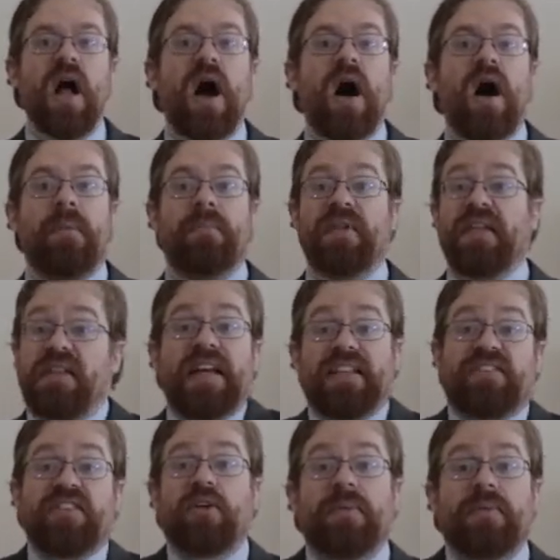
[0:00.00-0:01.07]

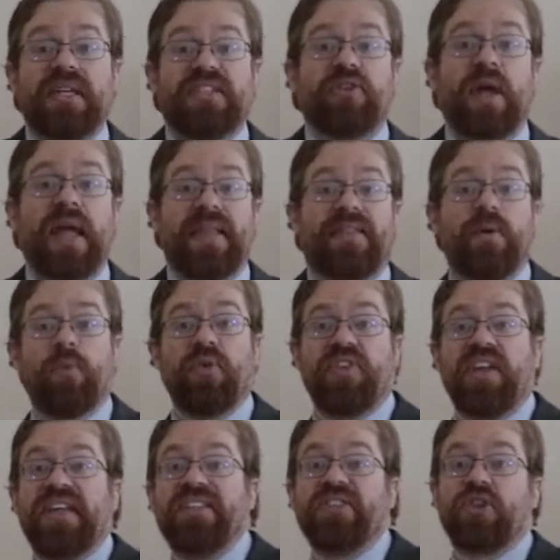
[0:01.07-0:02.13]
That's the only place you could get them, was
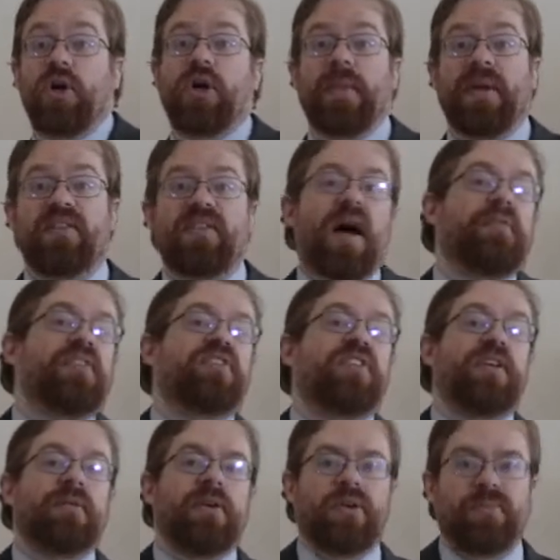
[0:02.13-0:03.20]
in tournaments.
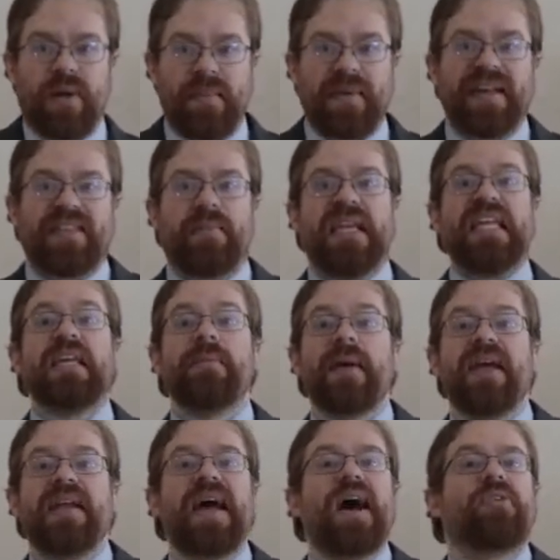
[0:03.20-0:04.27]
Obviously, you can probably get them on
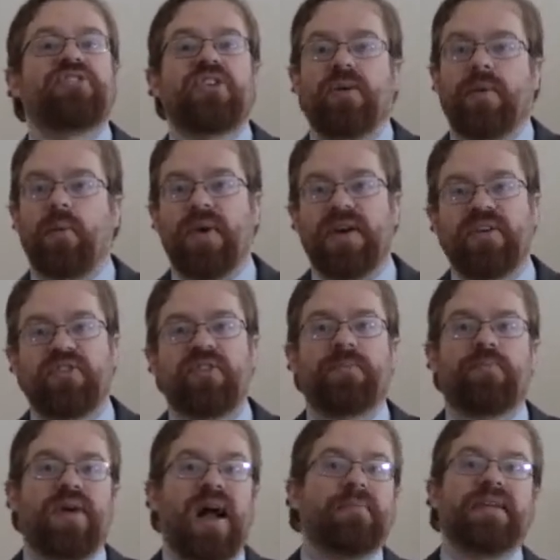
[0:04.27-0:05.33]
eBay now. Tournament winners have
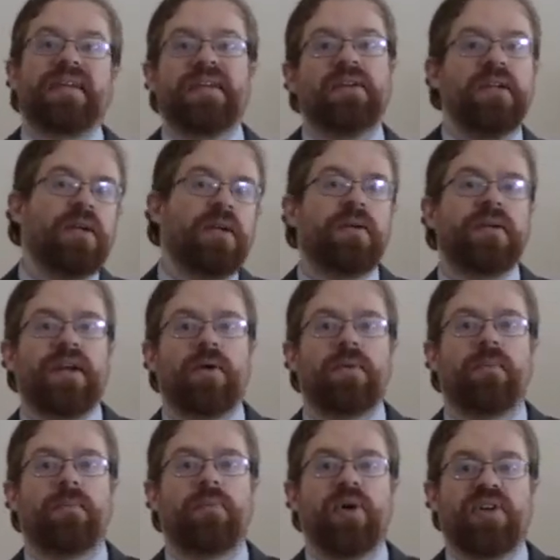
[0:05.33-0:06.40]
probably,
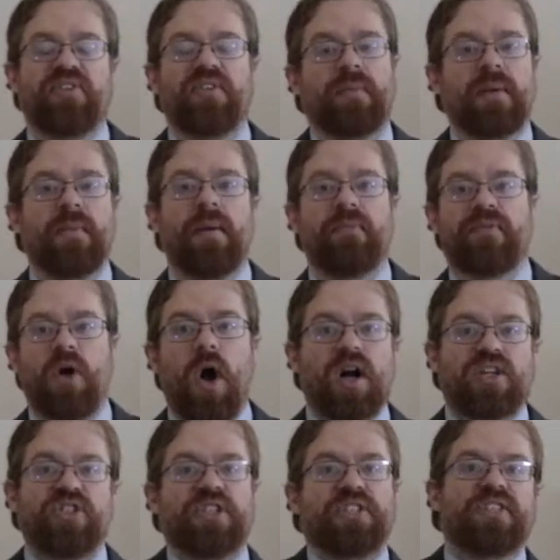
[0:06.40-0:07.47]
put some of them up for
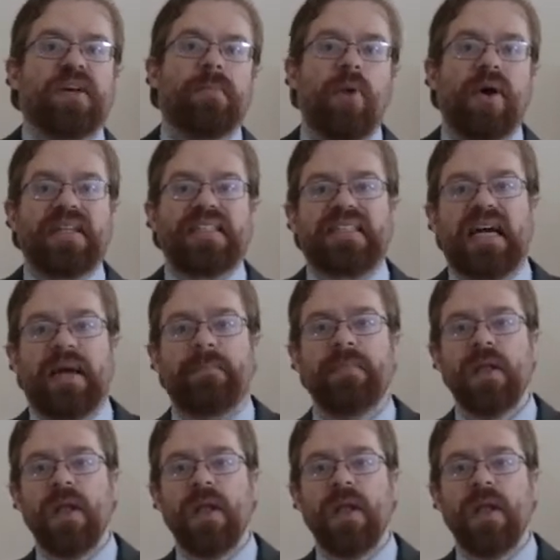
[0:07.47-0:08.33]
auction at some point in time.